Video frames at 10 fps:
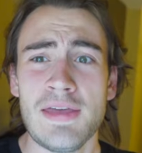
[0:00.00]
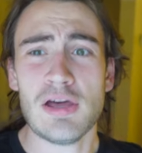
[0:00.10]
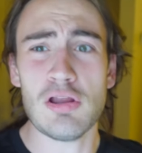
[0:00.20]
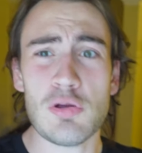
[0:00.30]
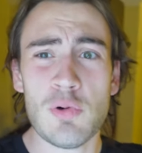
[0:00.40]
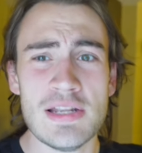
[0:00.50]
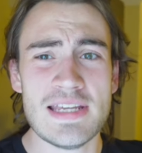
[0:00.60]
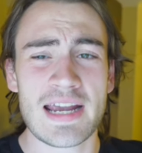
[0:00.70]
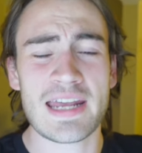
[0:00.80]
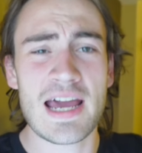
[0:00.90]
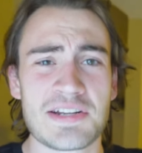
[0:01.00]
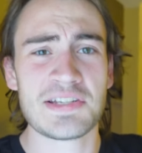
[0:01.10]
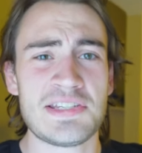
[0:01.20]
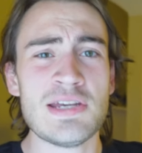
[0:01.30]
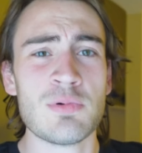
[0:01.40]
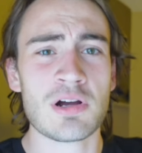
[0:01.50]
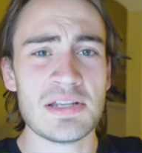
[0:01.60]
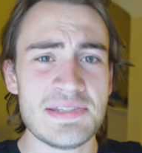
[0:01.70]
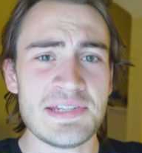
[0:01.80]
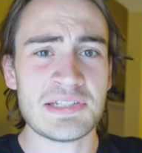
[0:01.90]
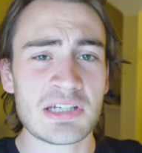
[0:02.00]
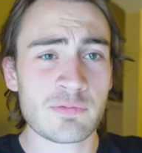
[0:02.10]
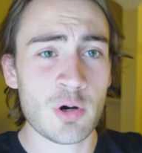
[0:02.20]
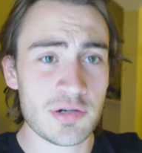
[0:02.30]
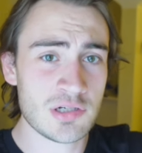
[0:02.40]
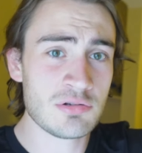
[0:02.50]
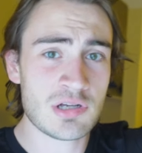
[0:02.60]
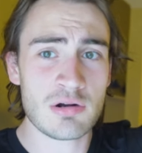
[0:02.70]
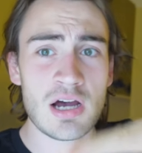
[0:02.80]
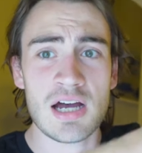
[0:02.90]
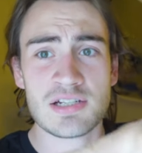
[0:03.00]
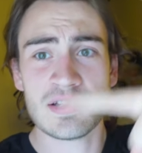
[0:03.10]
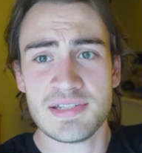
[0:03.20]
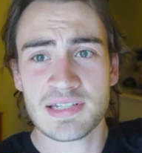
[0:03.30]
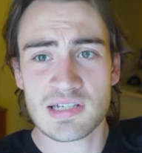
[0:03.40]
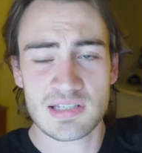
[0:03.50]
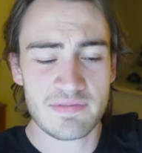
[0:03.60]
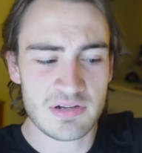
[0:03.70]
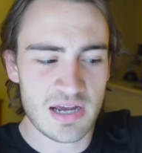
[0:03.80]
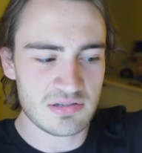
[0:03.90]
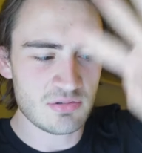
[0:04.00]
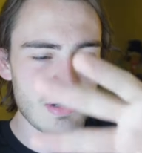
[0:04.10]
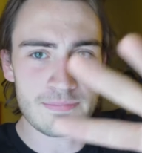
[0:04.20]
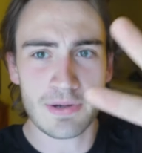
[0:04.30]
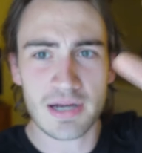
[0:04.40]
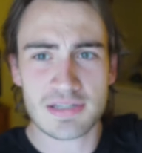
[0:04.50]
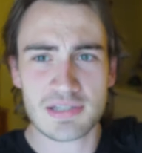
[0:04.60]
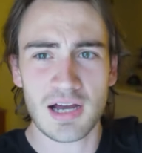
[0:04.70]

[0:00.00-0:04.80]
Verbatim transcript: And the only ones I could actually see were on SeatGeek. Of course, use code Hodge on SeatGeek and save you guys 20 bucks.